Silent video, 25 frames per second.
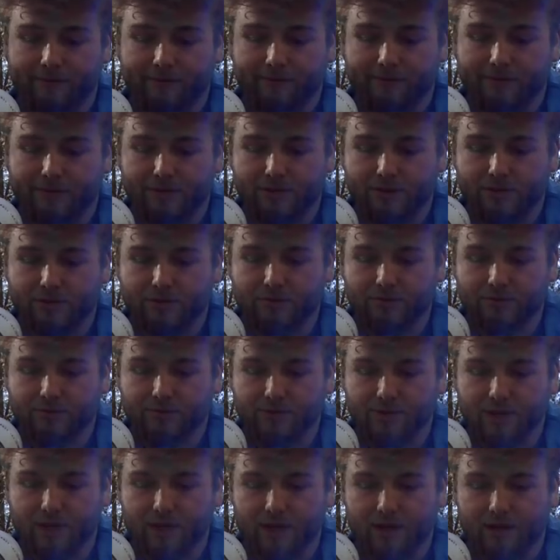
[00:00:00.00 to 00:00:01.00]
So
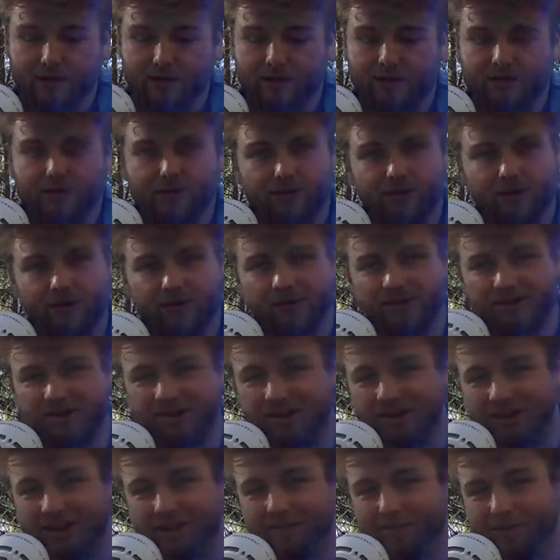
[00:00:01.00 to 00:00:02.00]
yeah, that's pretty much
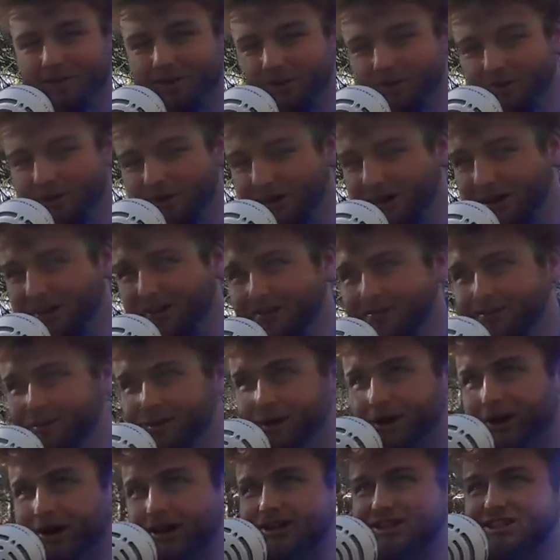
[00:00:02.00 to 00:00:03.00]
all I've been doing. Nothing
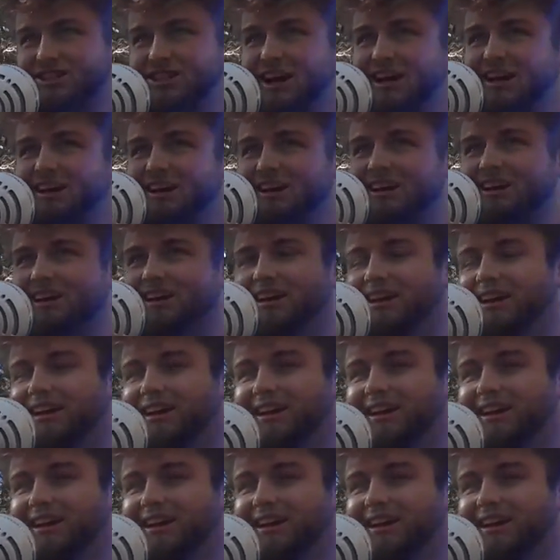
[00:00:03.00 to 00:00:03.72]
very exciting.